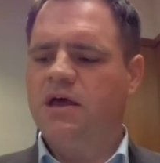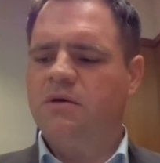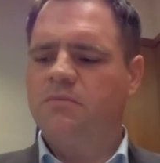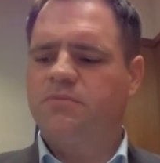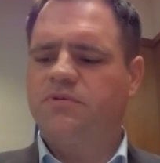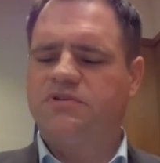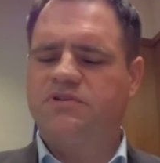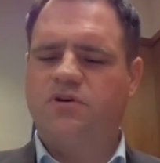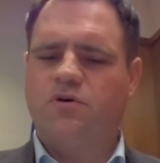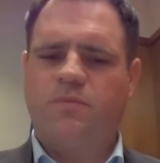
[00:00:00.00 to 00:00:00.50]

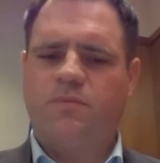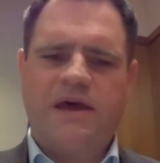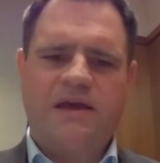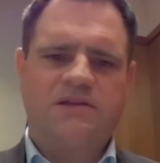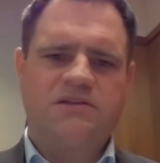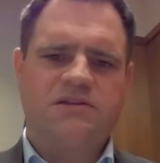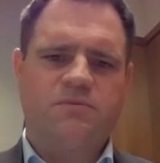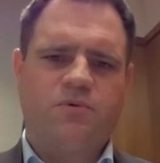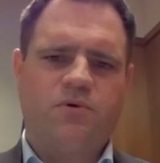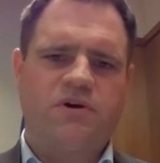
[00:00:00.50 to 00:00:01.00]
But to go back
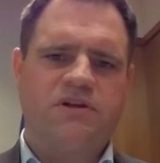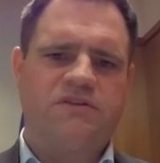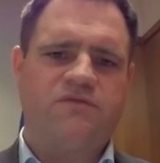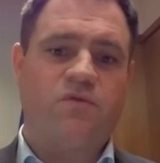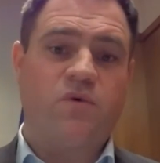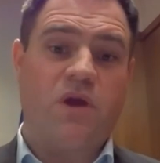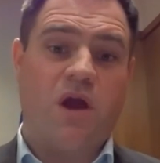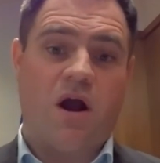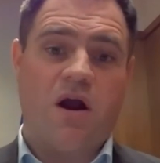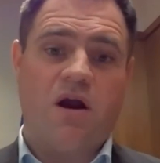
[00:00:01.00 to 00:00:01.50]
to the point, if
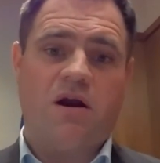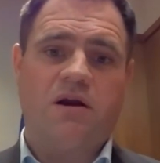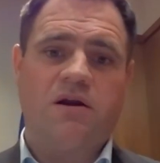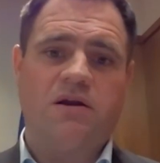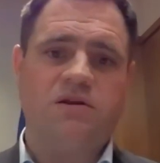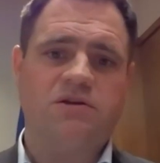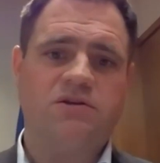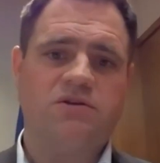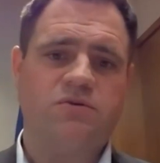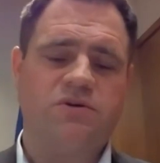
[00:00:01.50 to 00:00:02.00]
we are
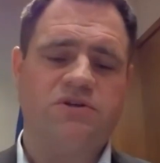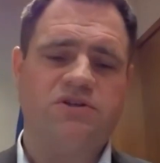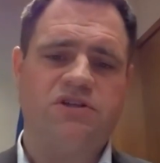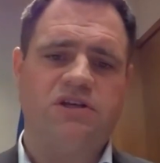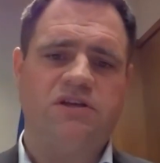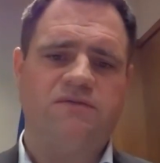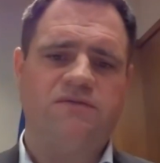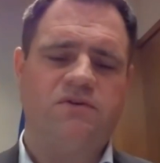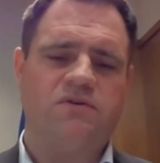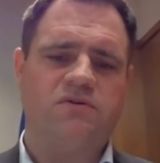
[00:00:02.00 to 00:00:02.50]
to
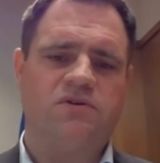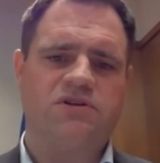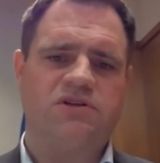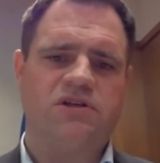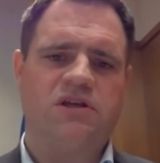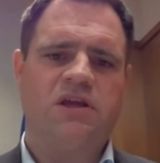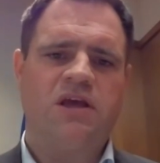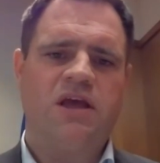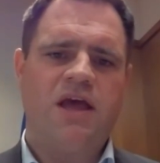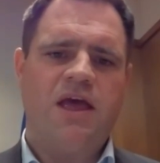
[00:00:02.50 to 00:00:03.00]
achieve
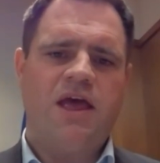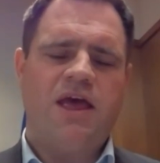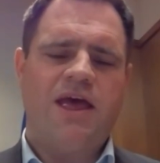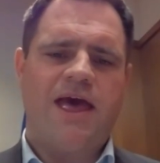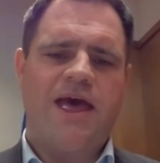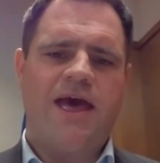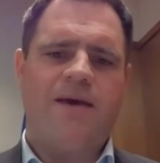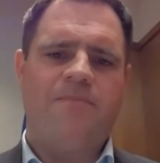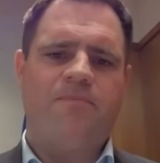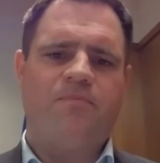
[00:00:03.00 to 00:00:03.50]
unity,
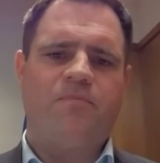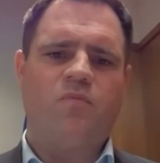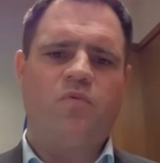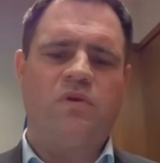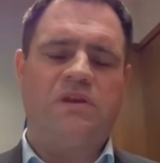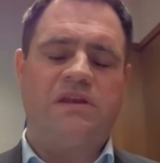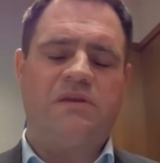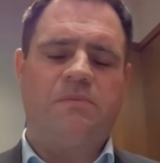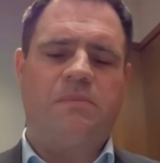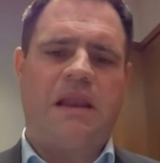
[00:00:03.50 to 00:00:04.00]
we
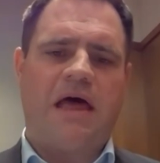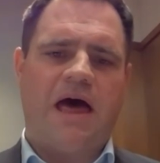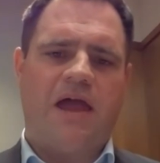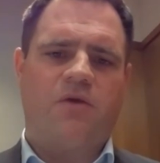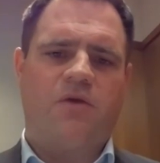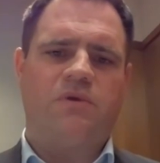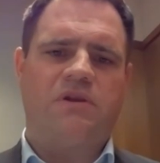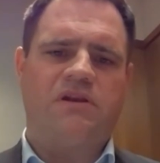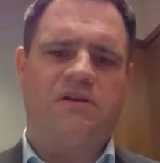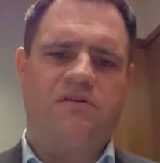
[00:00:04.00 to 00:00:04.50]
need a plan and
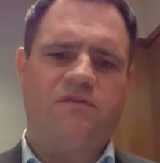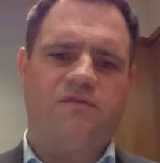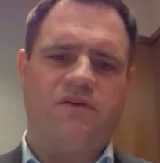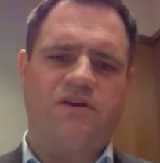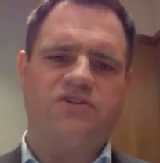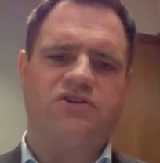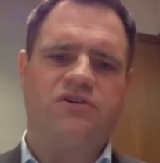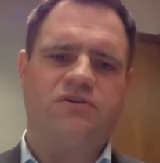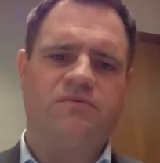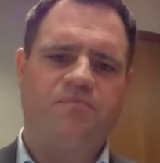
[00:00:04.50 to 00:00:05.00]
we need a
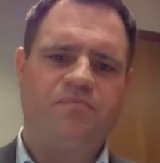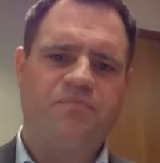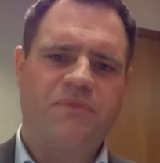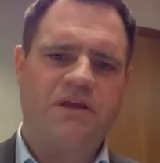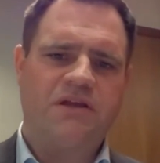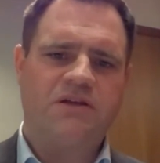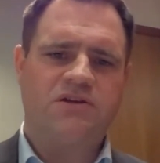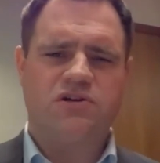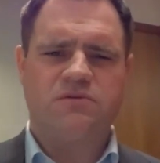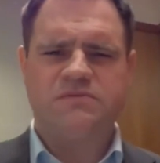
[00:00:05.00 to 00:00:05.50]
vision.
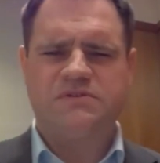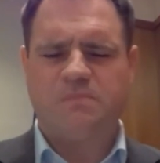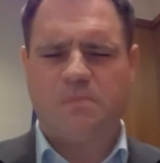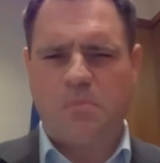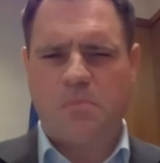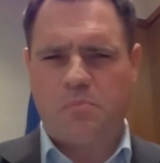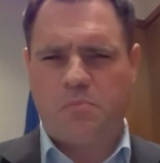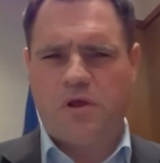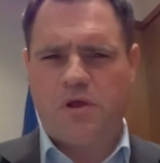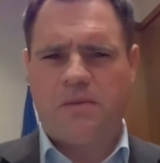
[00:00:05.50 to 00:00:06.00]
In terms of
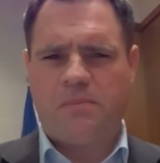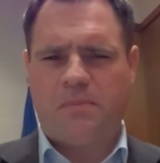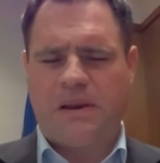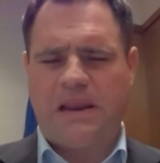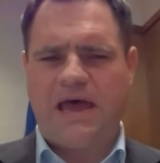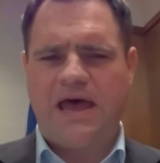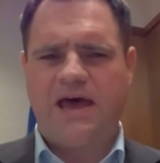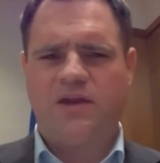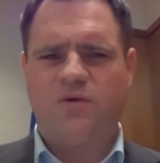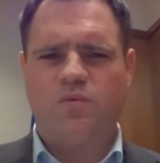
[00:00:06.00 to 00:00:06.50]
a
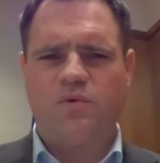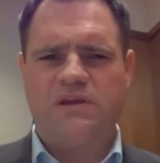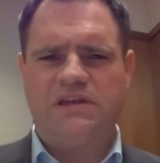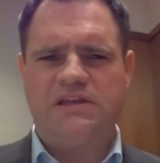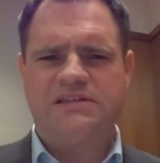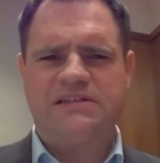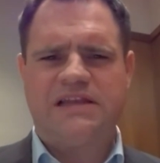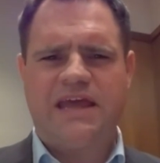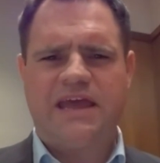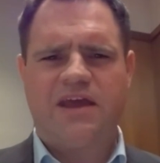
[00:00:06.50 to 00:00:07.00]
plan, we
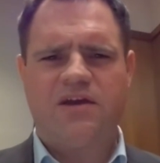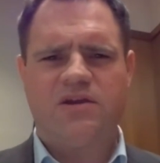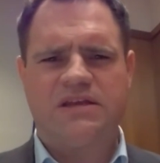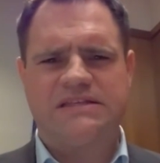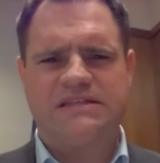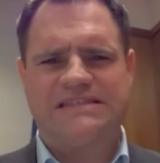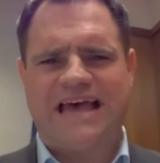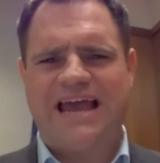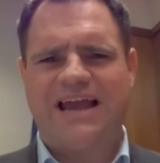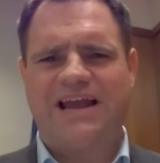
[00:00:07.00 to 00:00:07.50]
need to lay out
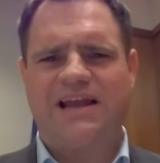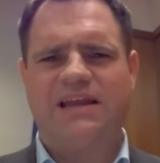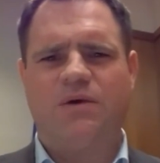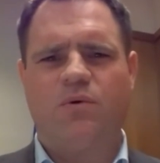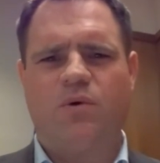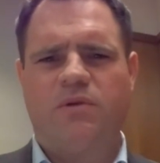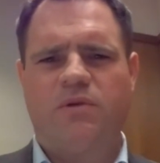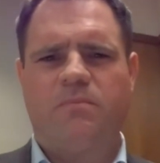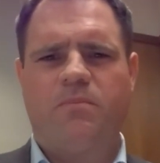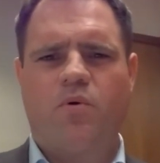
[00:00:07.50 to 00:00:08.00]
exactly
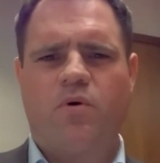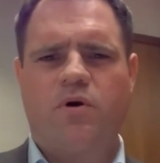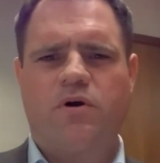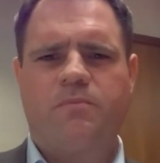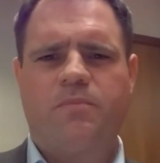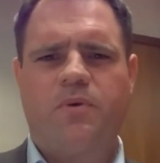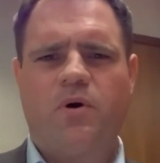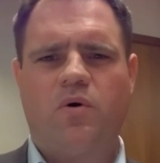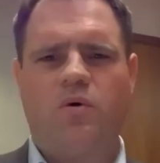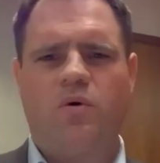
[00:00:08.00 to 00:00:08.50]
what a border
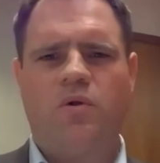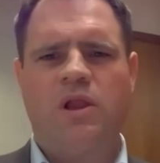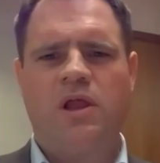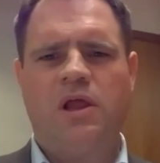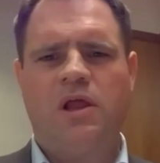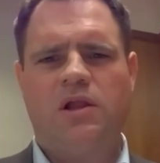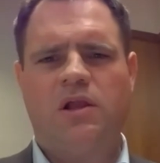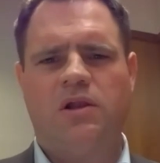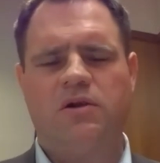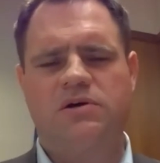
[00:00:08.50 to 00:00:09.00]
poll
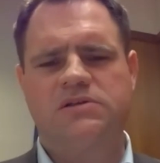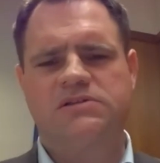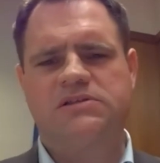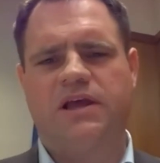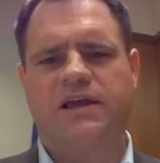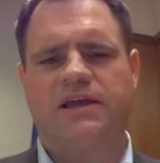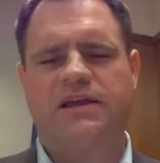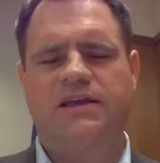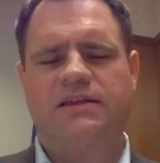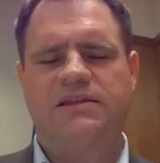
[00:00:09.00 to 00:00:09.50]
looks
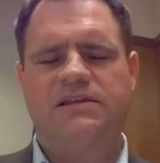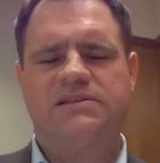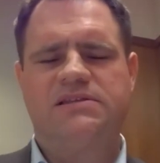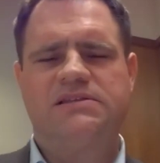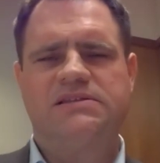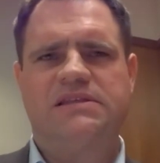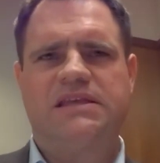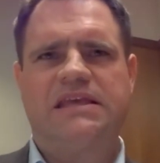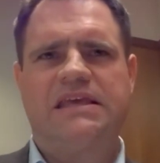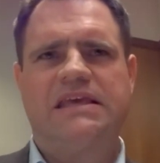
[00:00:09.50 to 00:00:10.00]
like. And this
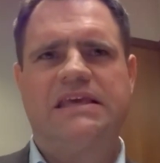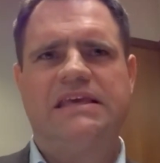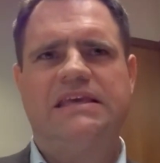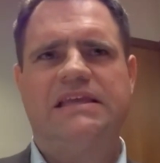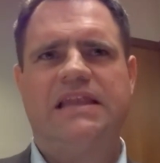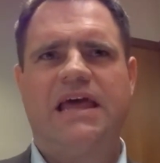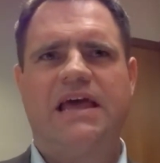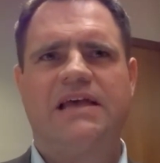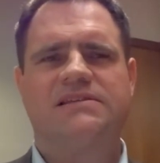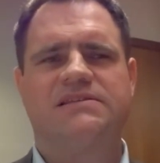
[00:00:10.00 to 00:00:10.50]
is the key
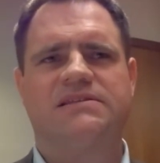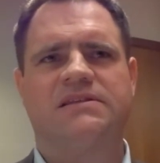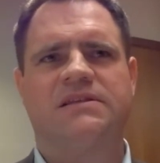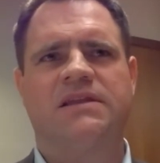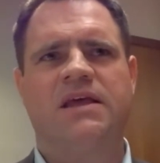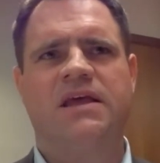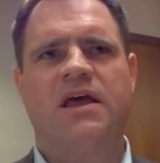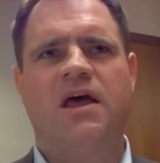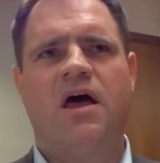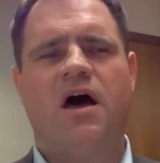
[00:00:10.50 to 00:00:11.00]
lesson
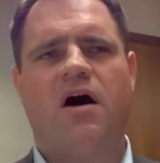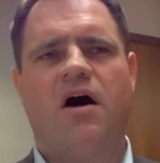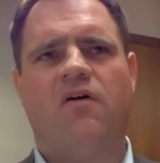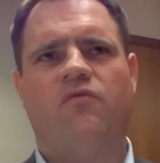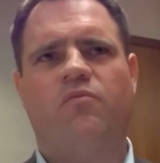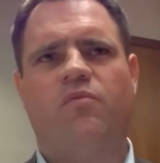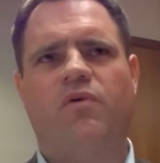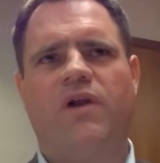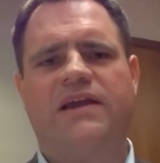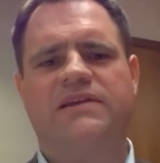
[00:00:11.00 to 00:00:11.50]
of
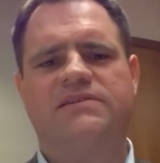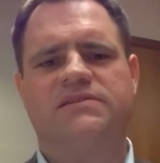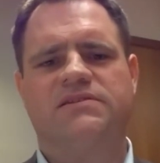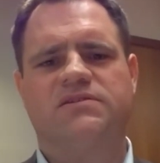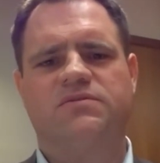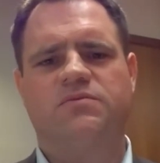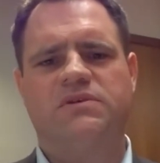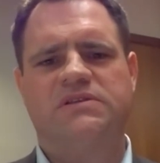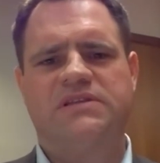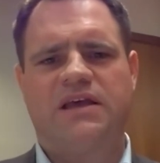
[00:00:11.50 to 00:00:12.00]
Brexit.
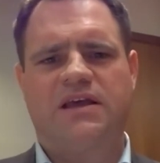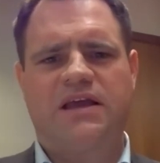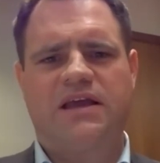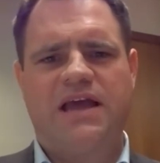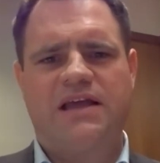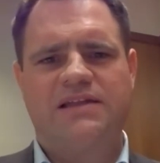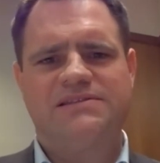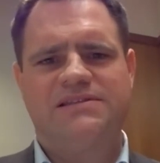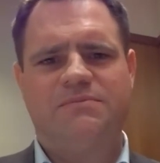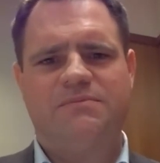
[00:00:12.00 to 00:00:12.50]
We
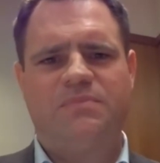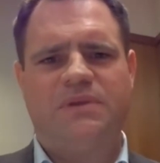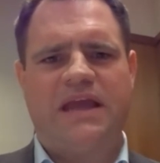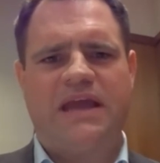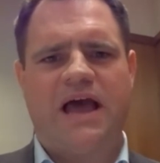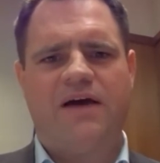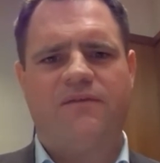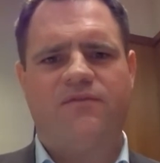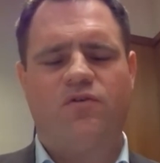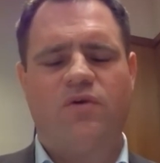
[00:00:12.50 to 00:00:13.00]
can't simply
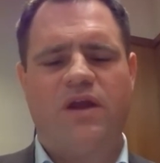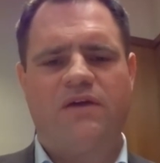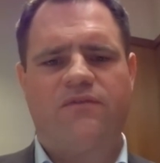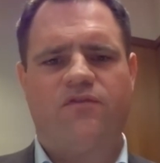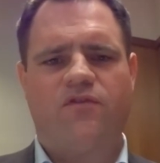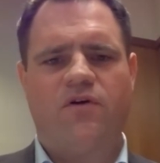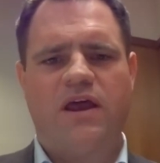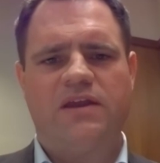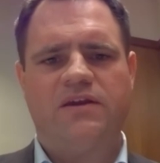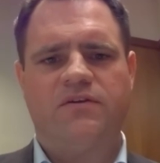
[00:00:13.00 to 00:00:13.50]
have a
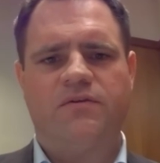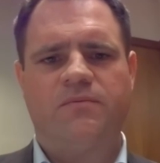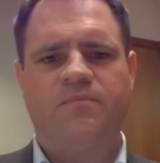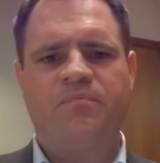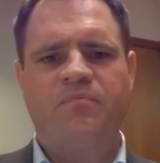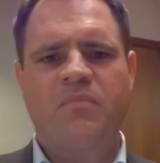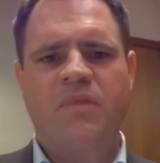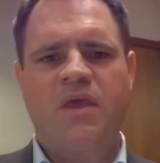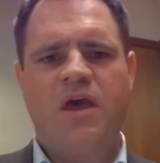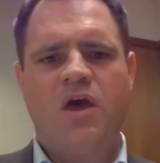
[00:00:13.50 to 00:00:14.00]
referendum
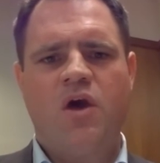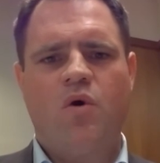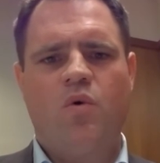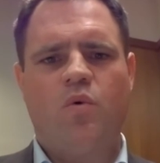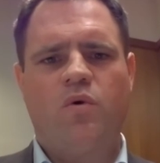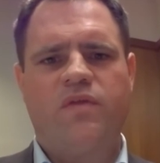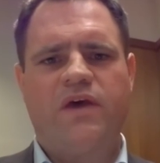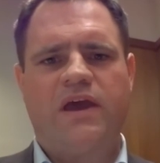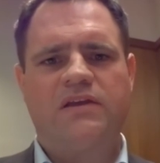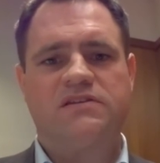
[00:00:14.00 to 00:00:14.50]

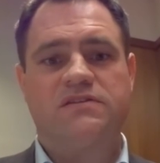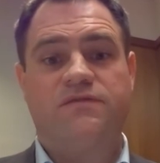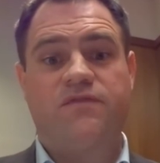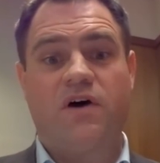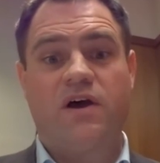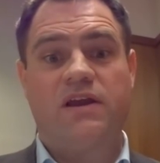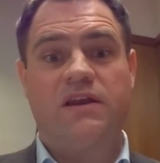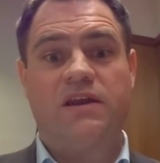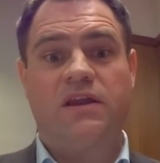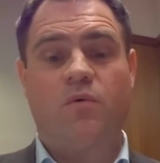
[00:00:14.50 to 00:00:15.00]
without
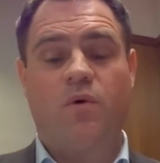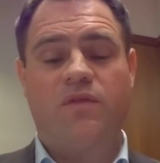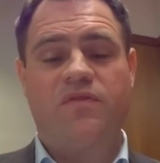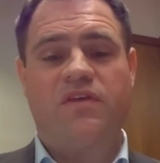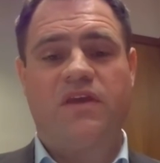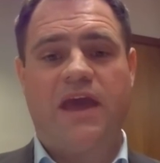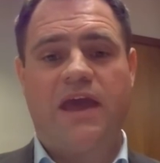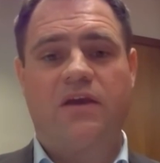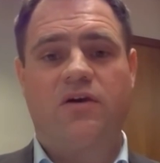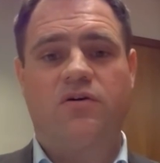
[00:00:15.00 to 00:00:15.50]
defining what
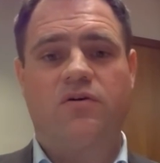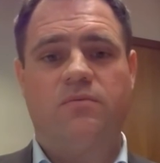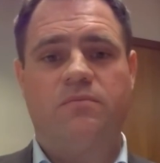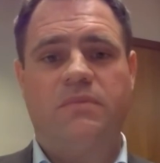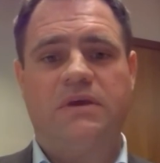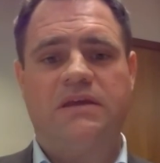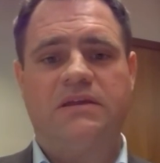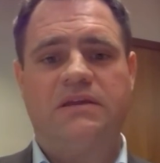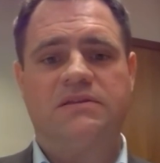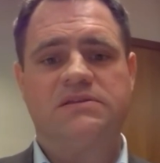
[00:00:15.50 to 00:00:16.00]
the outcome
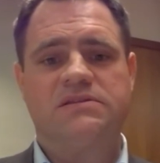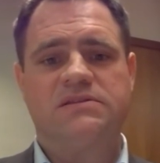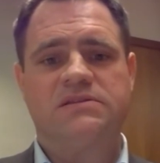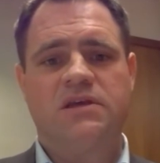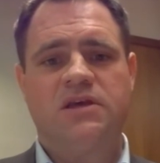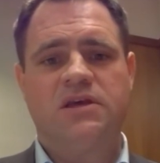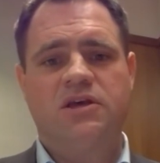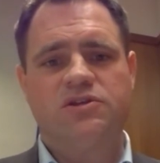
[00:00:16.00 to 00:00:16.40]
means.